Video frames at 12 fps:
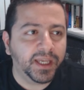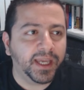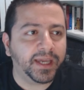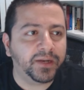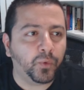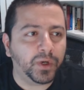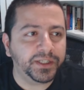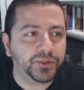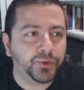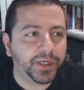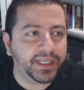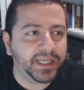and one
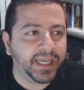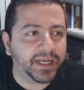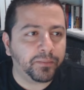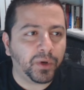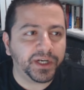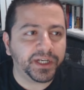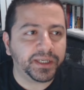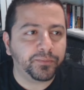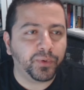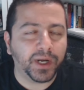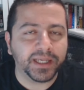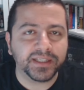trading at a market
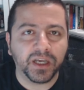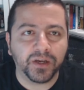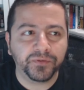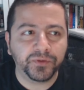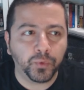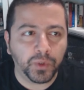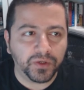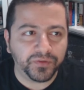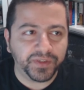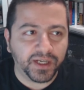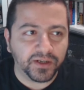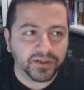price of
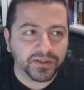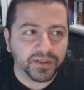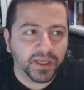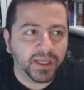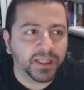$12.